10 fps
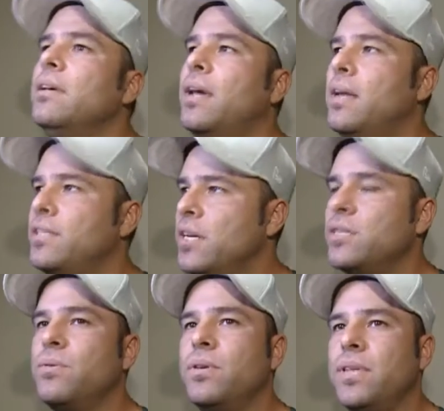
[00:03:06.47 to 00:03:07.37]
kind of
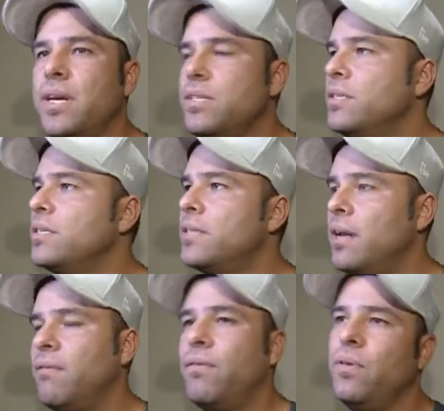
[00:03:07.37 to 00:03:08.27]
changed the rotation to
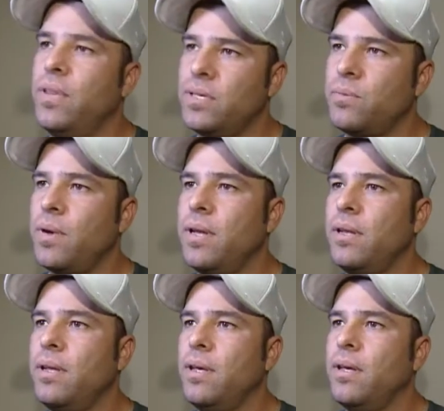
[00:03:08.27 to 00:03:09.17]
set up for this one